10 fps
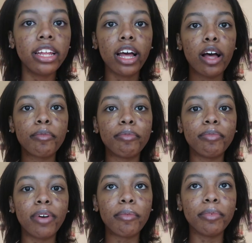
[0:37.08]
look
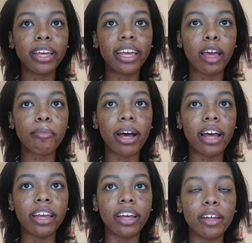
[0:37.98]
up, I'm looking at
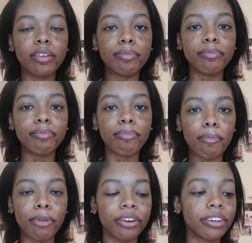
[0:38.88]
my my
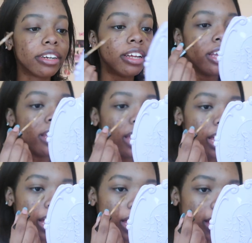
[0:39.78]
mirror.
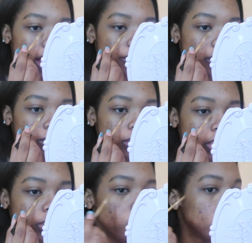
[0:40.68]
I've always wanted
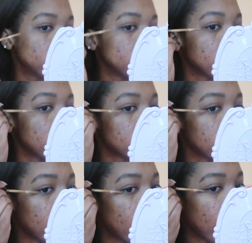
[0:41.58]
to do YouTube since I was
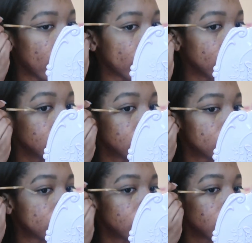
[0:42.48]
like 8,
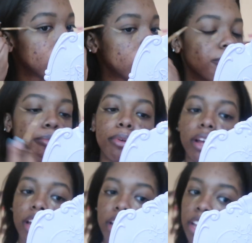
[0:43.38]

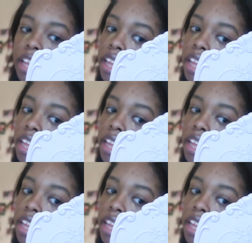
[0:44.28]
but